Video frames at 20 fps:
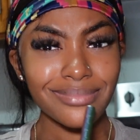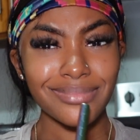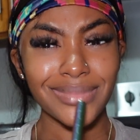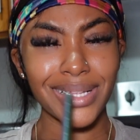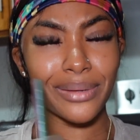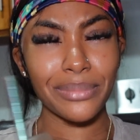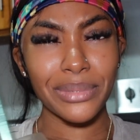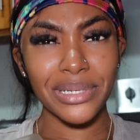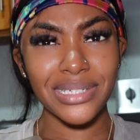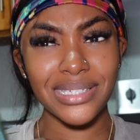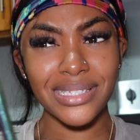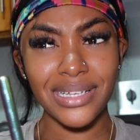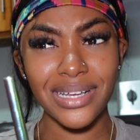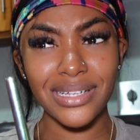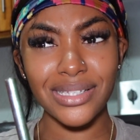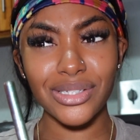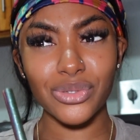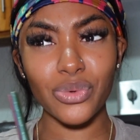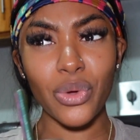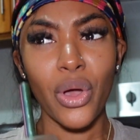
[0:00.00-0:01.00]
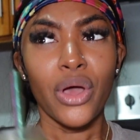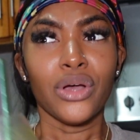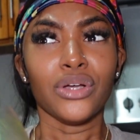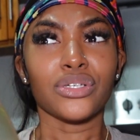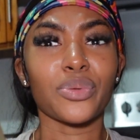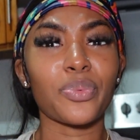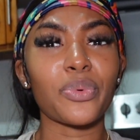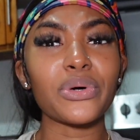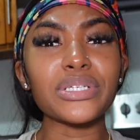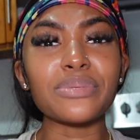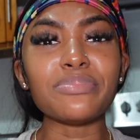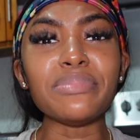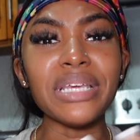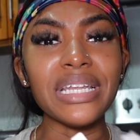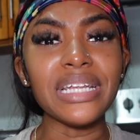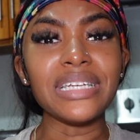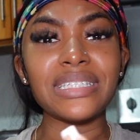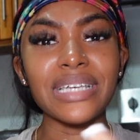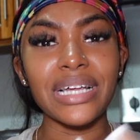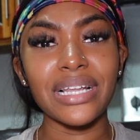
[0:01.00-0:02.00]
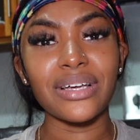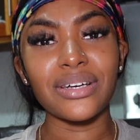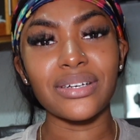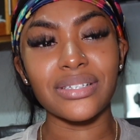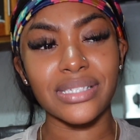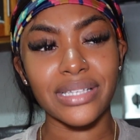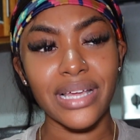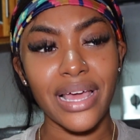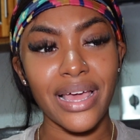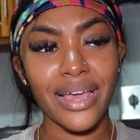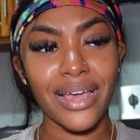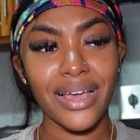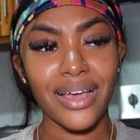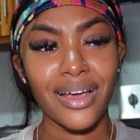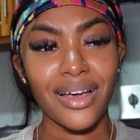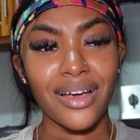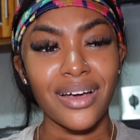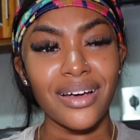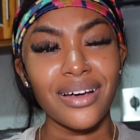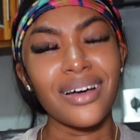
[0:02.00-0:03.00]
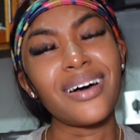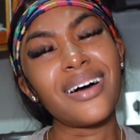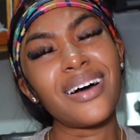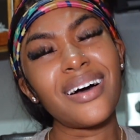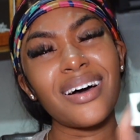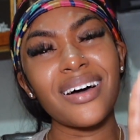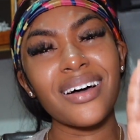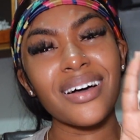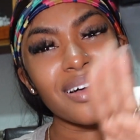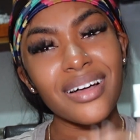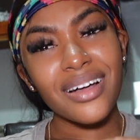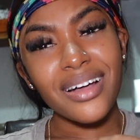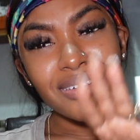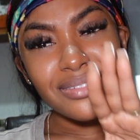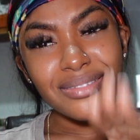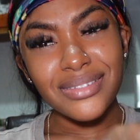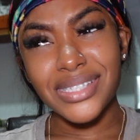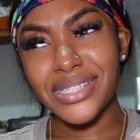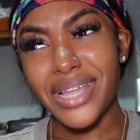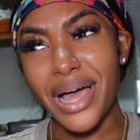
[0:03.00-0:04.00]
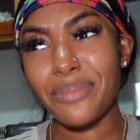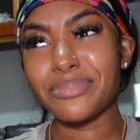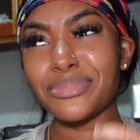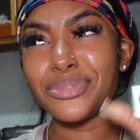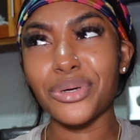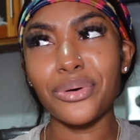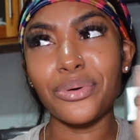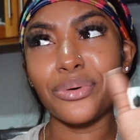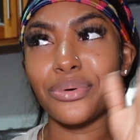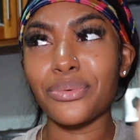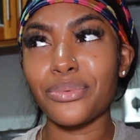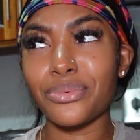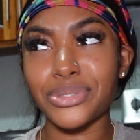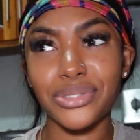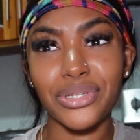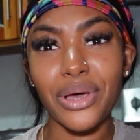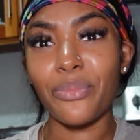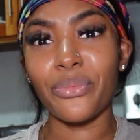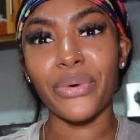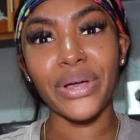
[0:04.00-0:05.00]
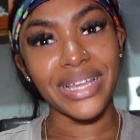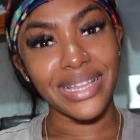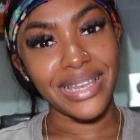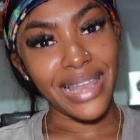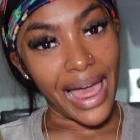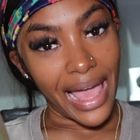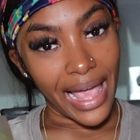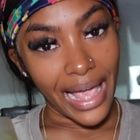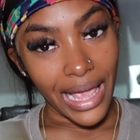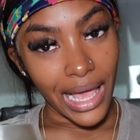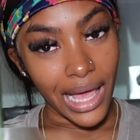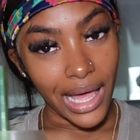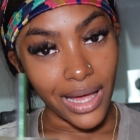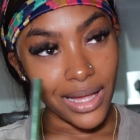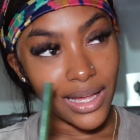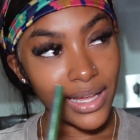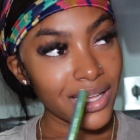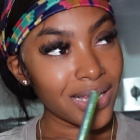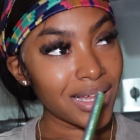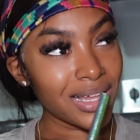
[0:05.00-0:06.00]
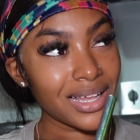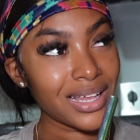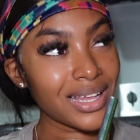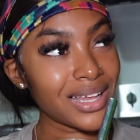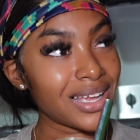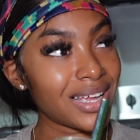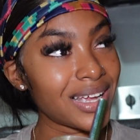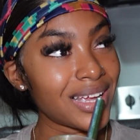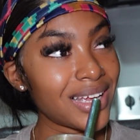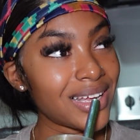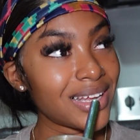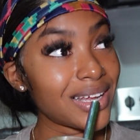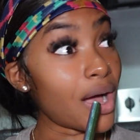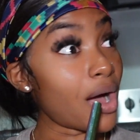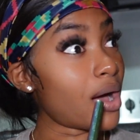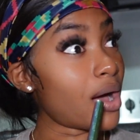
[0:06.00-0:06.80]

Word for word: That makes sense. Suppose me to tell you say ah, stop do something what you like. Stop go church.